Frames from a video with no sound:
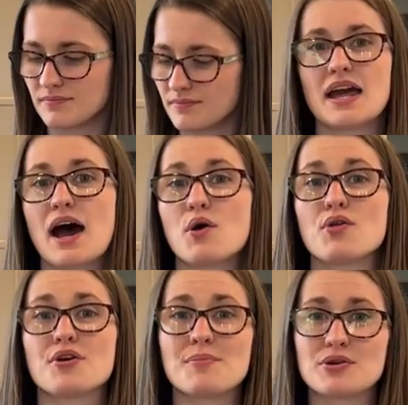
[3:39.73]
Now,
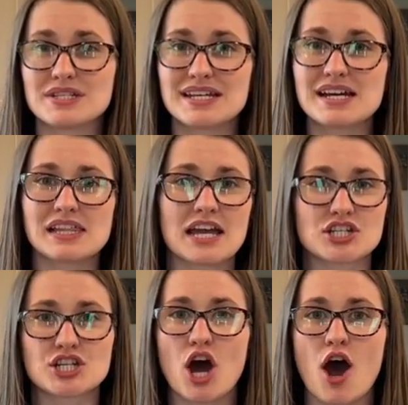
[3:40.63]
the Modin
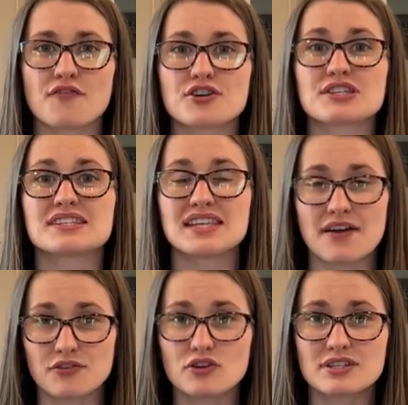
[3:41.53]
collection offers
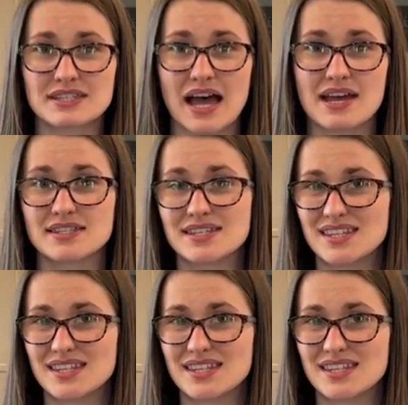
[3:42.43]
several sizes.